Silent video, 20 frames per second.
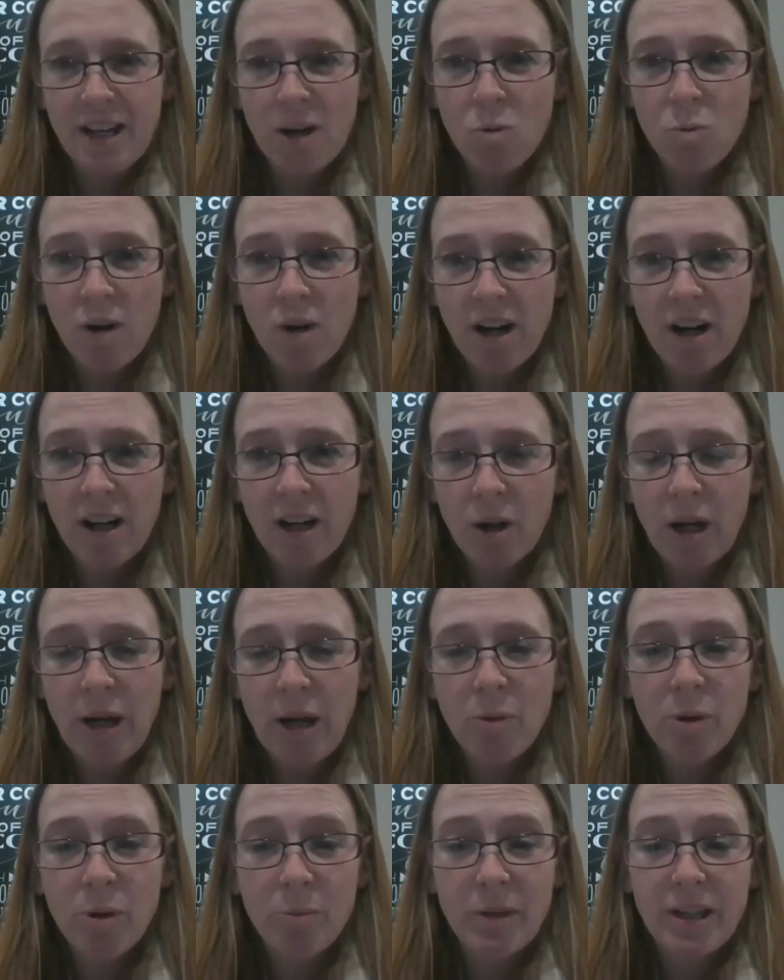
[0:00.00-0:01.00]
that. Well,
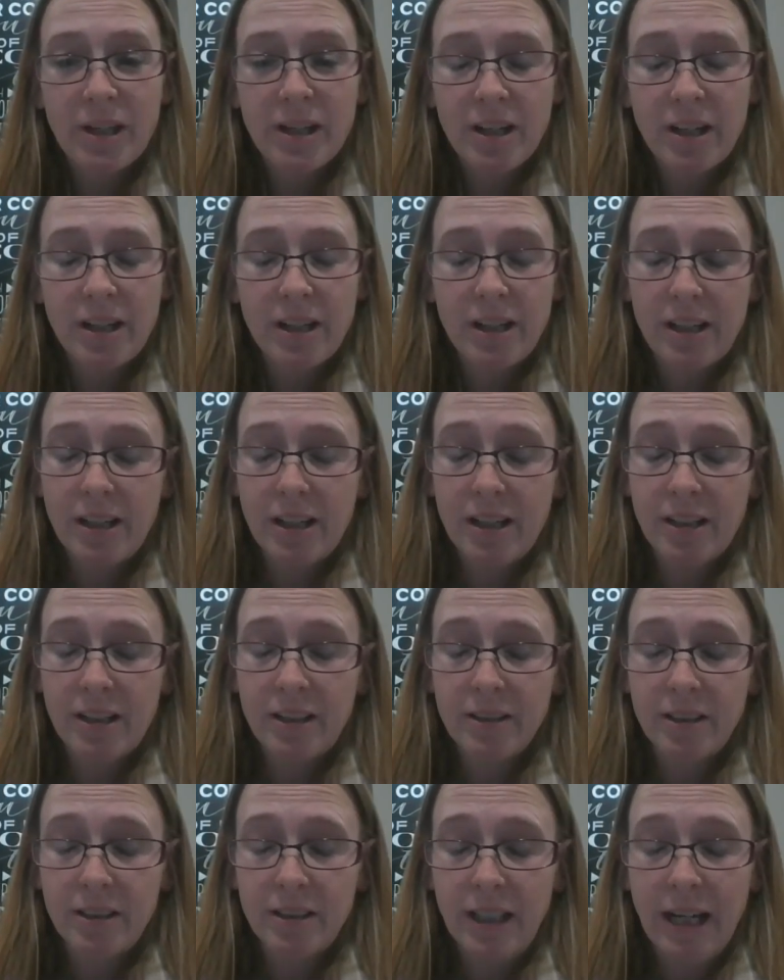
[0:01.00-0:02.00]
it would be
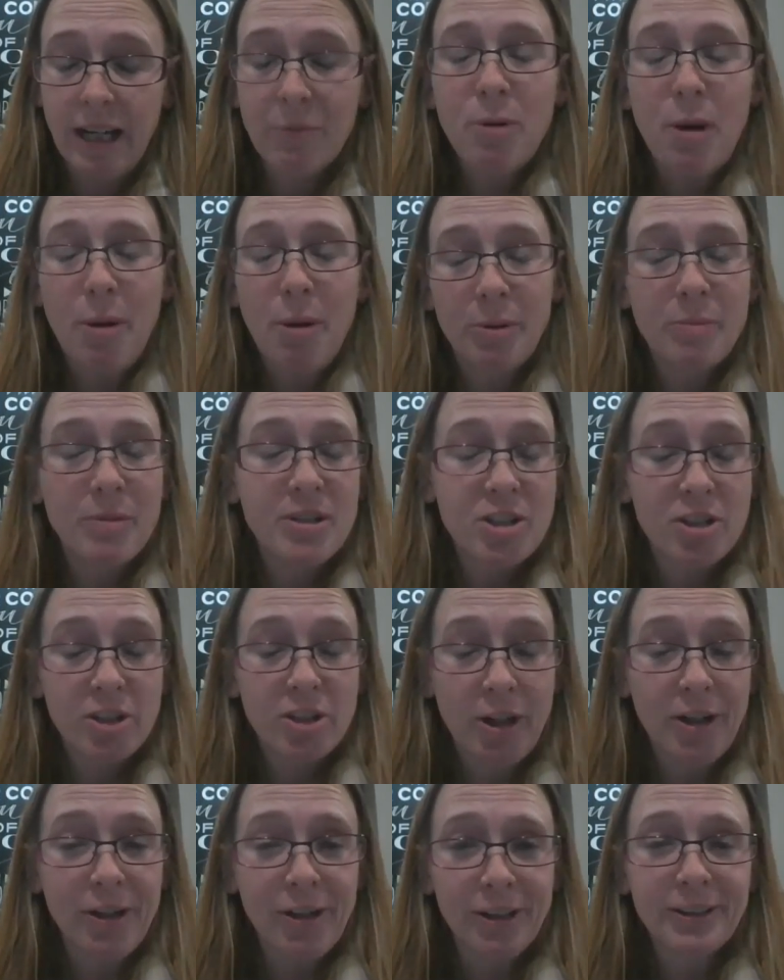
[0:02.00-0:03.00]
I'd probably be
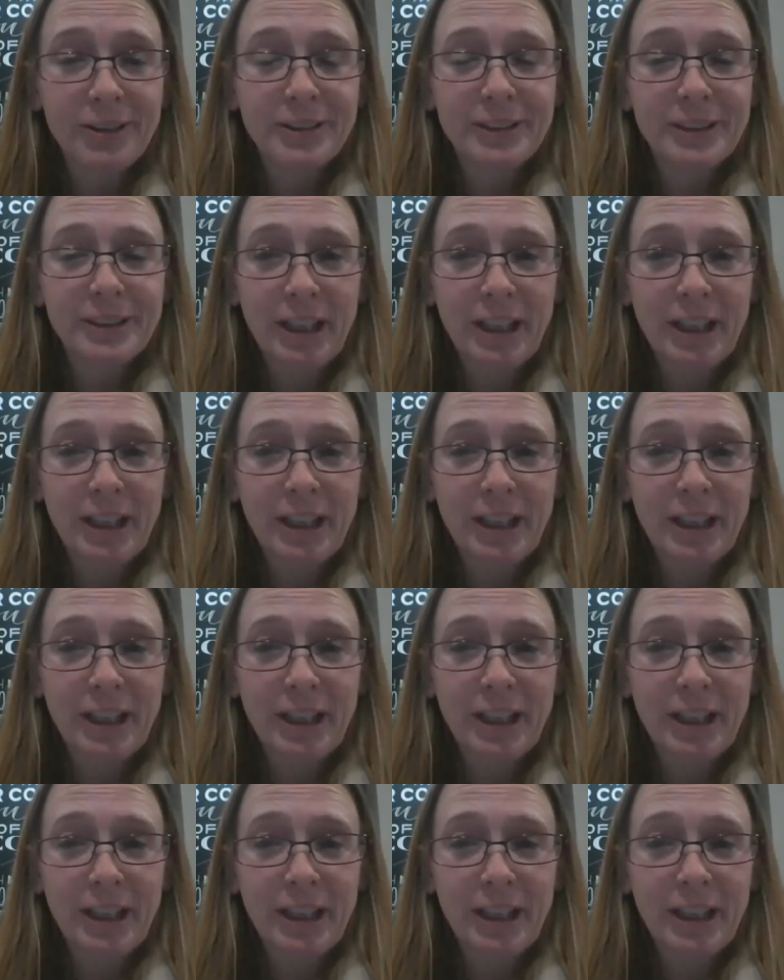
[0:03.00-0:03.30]
slaughtered.